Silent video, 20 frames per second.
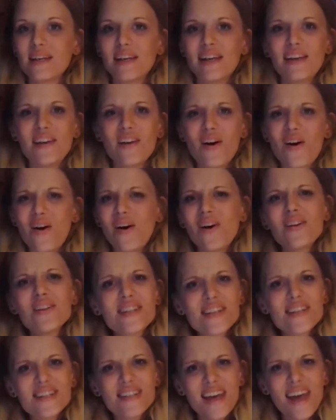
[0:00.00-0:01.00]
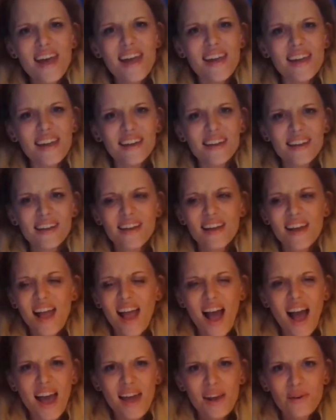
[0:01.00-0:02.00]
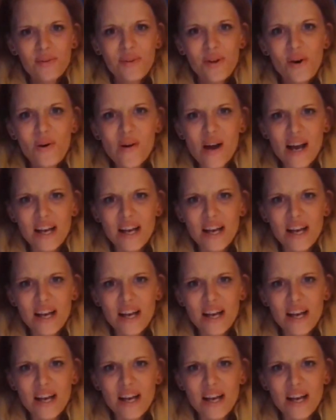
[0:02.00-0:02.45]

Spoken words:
And all today, I don't know,